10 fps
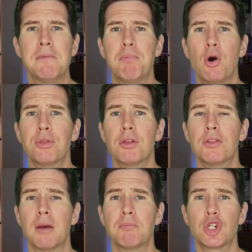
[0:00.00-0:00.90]
And both of
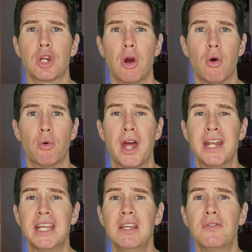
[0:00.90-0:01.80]
them show
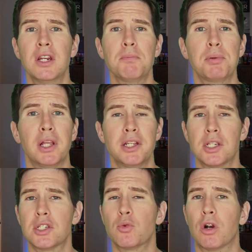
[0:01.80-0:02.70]
that even in
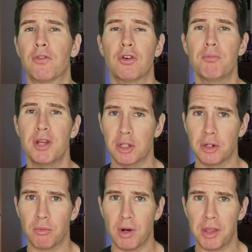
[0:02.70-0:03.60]
places we're
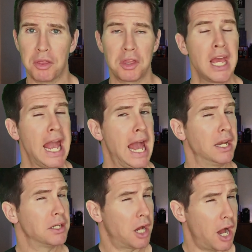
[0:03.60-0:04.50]
familiar with, and
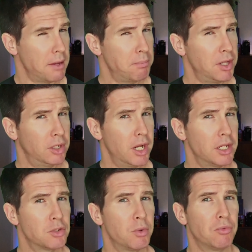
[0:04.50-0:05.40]
in time
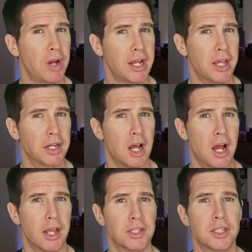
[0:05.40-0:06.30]
periods we
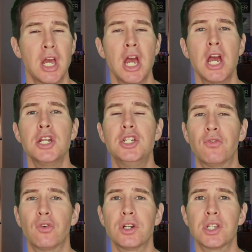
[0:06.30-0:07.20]
recognize,
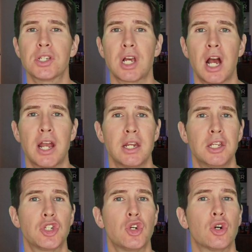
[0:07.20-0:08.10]
different
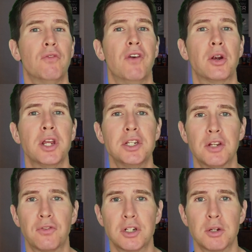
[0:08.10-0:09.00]
societies took very
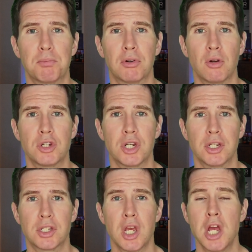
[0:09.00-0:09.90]
different
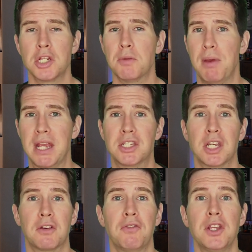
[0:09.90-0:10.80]
approaches to
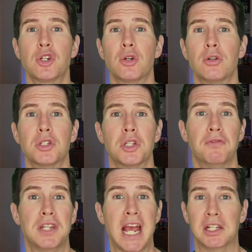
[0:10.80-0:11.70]
basic features
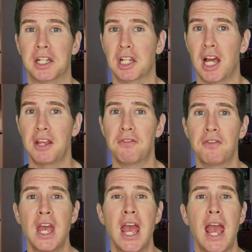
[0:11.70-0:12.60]
of daily life
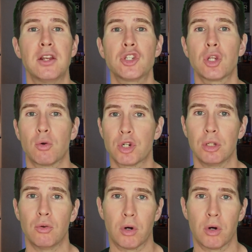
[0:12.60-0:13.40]
and social